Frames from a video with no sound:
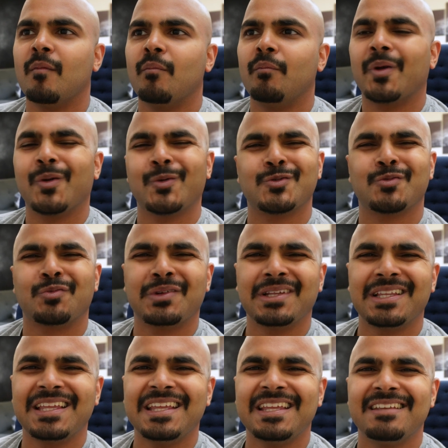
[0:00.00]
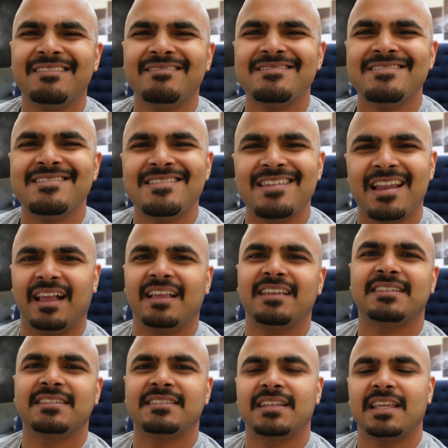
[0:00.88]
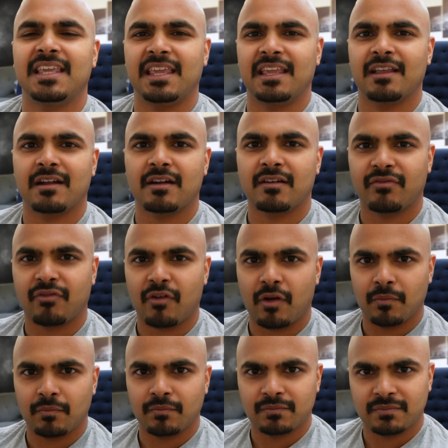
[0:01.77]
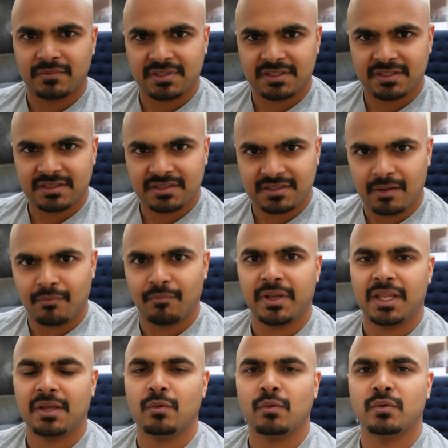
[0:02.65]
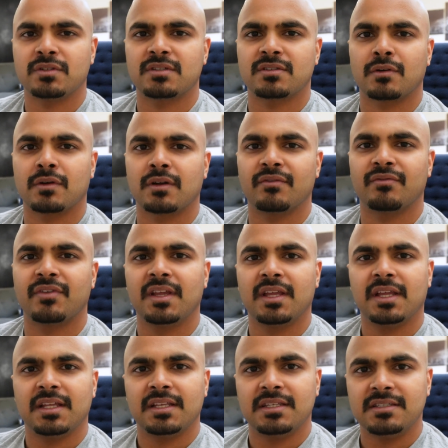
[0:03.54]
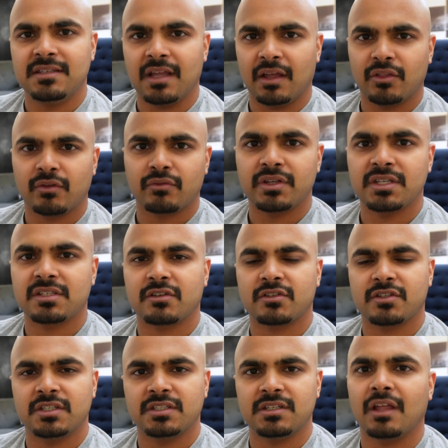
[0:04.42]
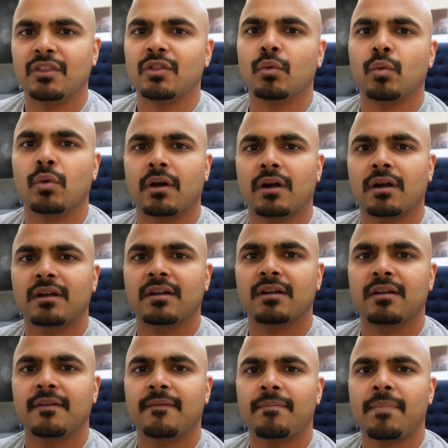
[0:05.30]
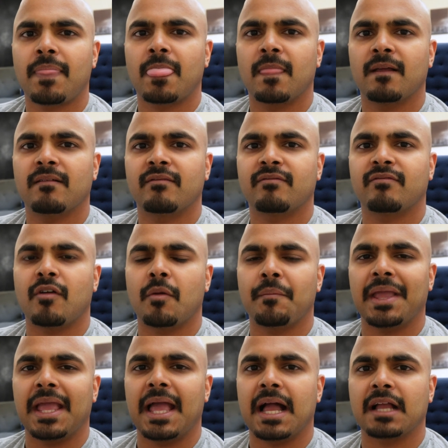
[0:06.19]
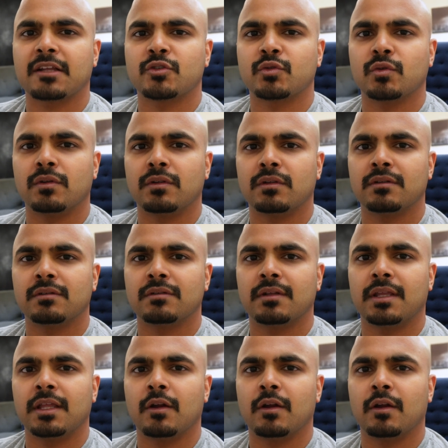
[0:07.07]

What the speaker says: but it was really nice to hear from somebody who's sort of done the research and done the work from a actual,